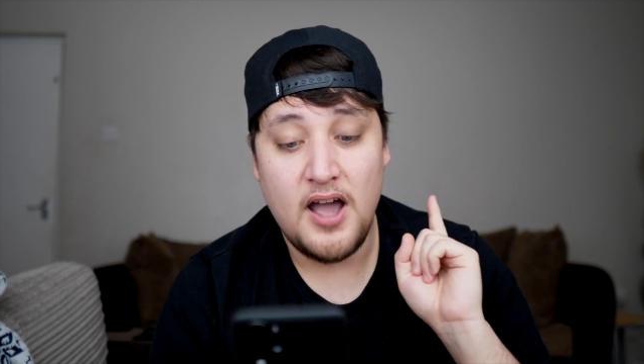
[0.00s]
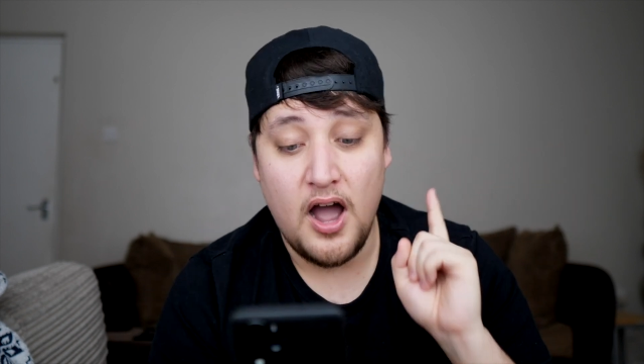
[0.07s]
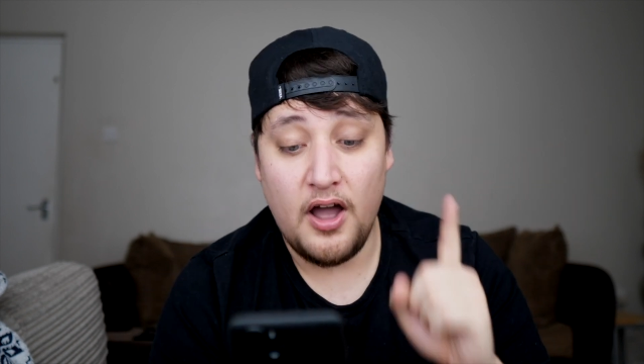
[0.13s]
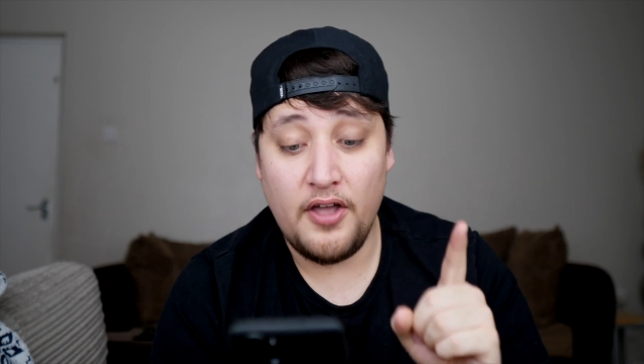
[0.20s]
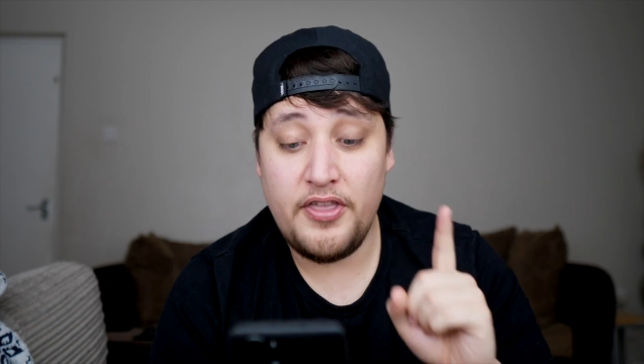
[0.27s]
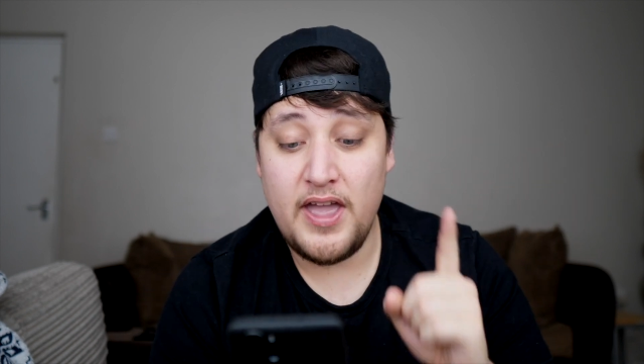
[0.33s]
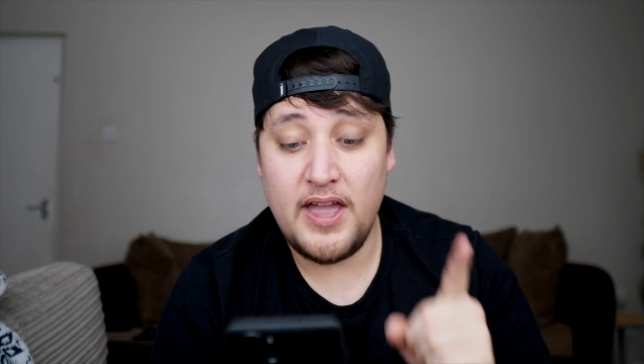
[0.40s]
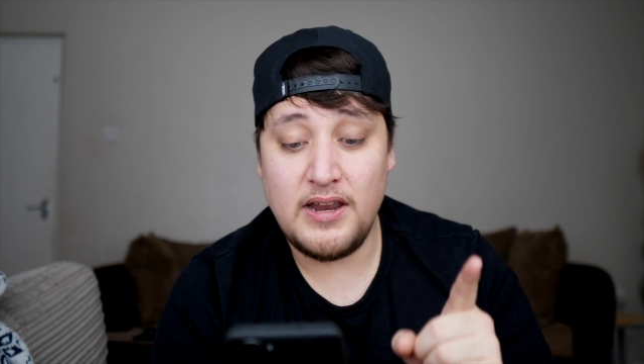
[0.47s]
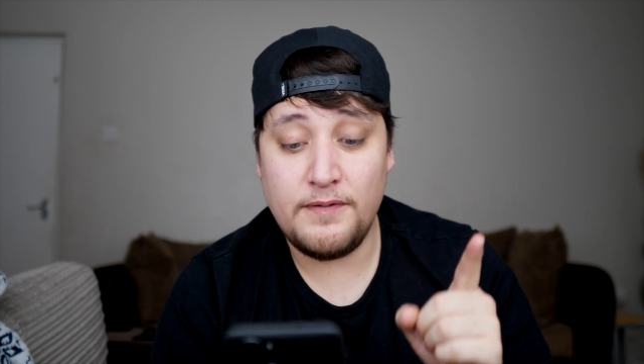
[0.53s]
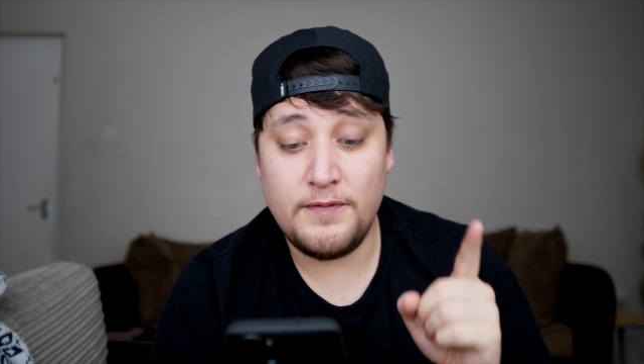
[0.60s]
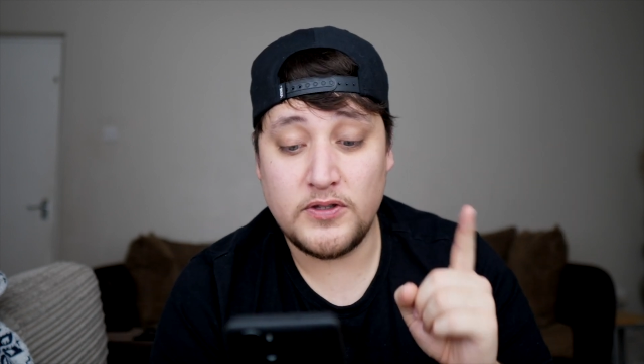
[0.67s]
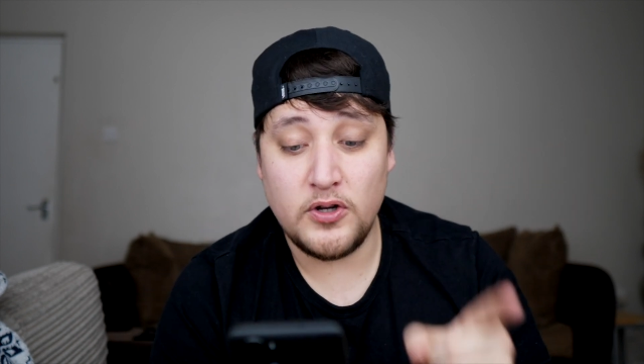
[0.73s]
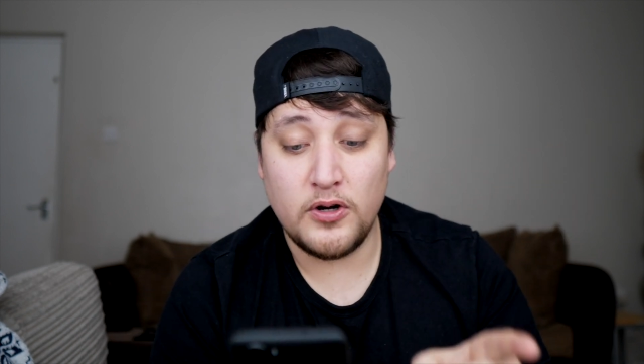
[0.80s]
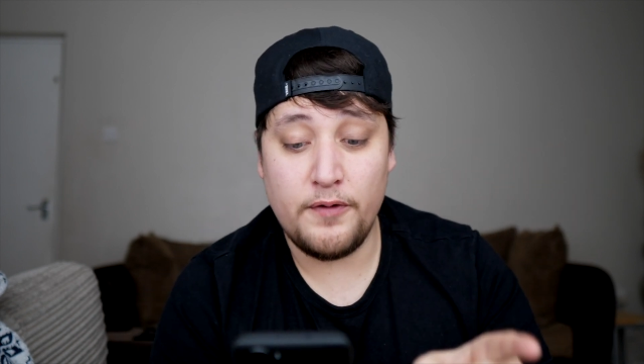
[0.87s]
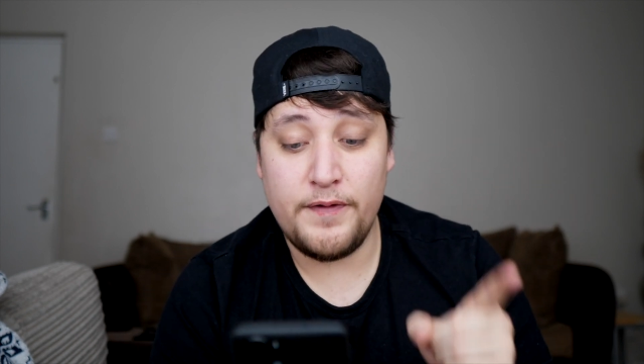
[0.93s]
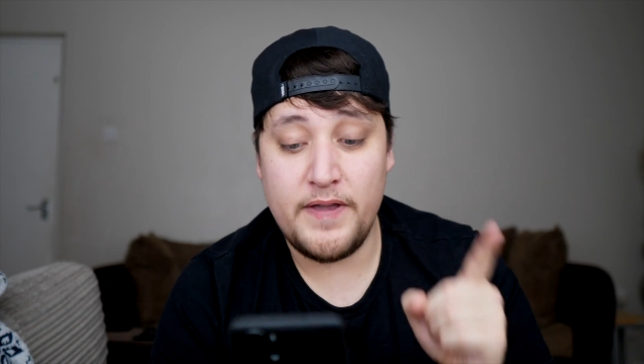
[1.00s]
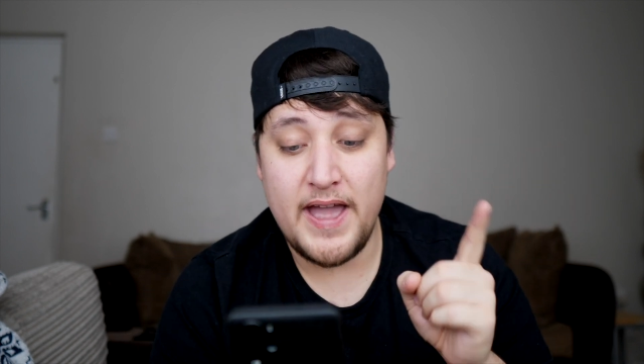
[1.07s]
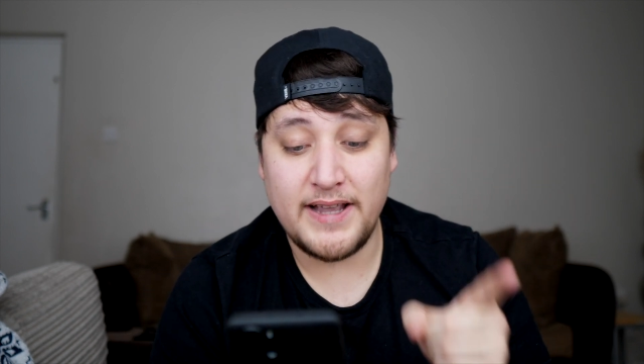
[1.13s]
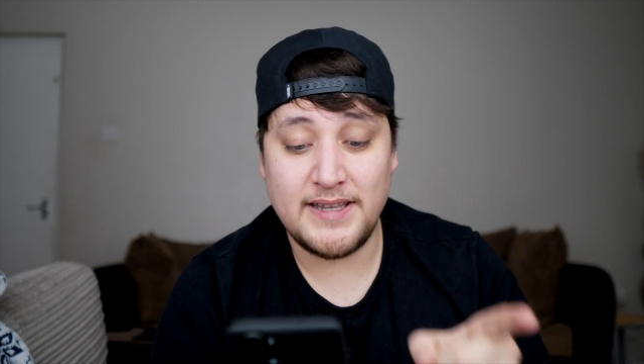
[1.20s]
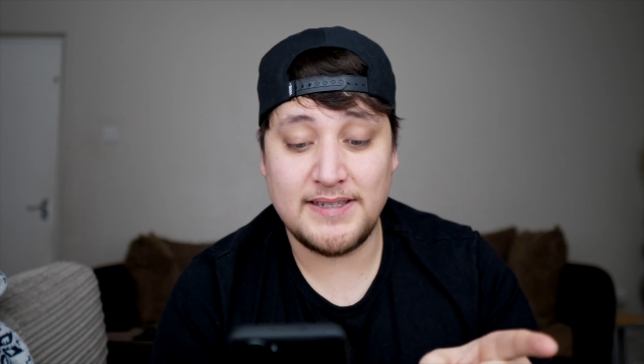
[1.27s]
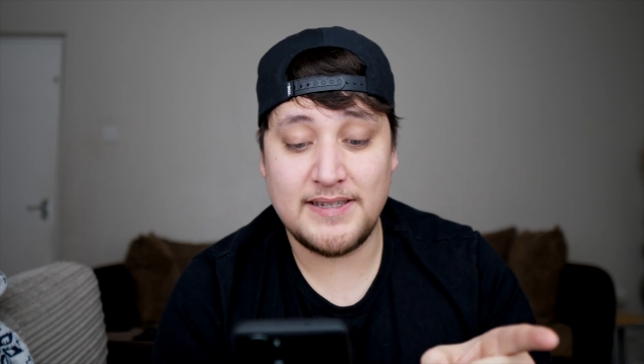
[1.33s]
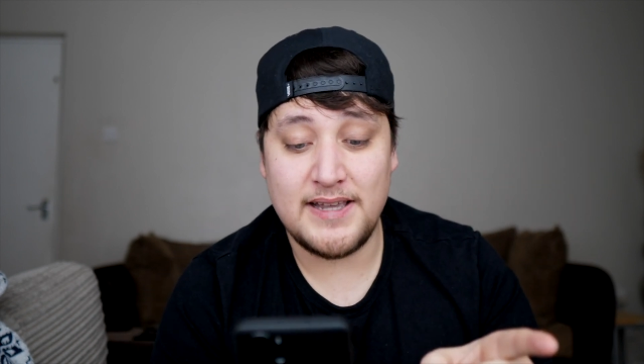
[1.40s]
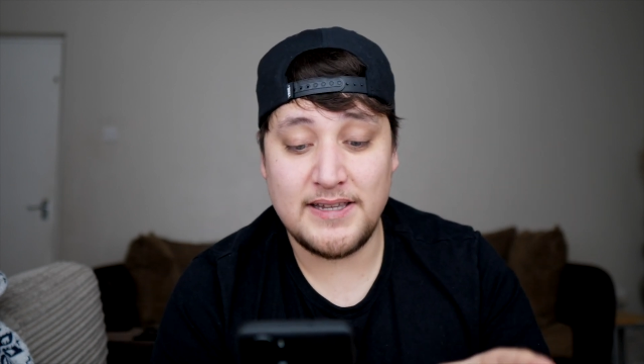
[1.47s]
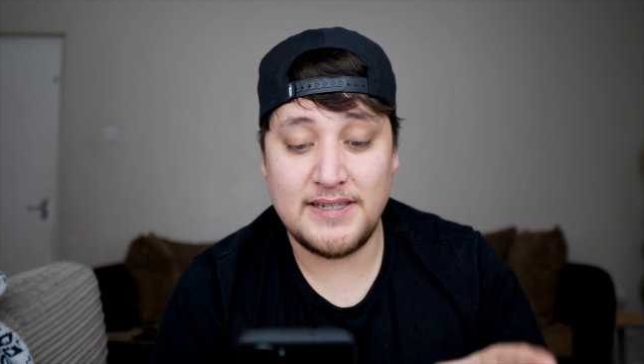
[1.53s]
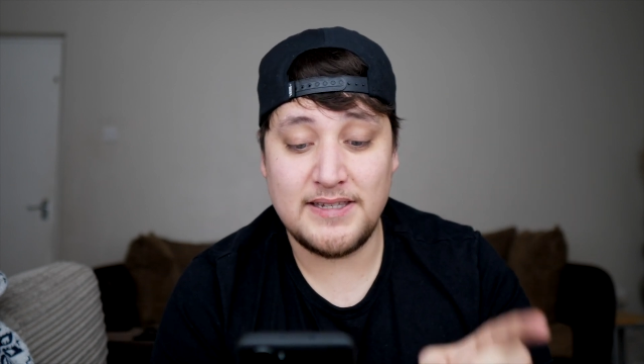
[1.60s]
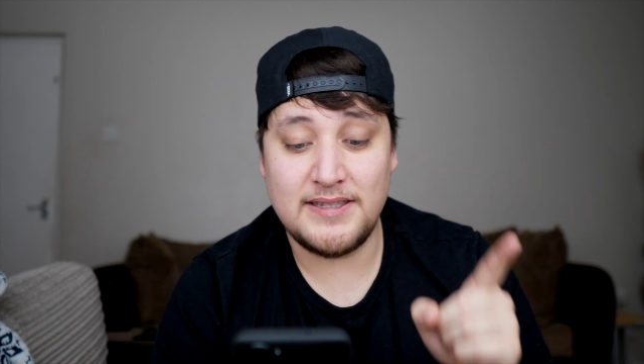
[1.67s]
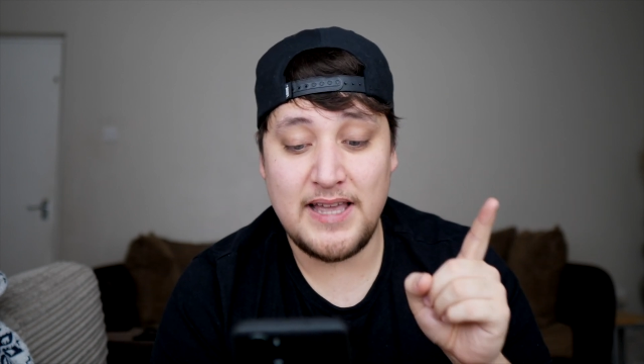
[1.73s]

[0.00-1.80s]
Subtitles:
Are there any photography exercises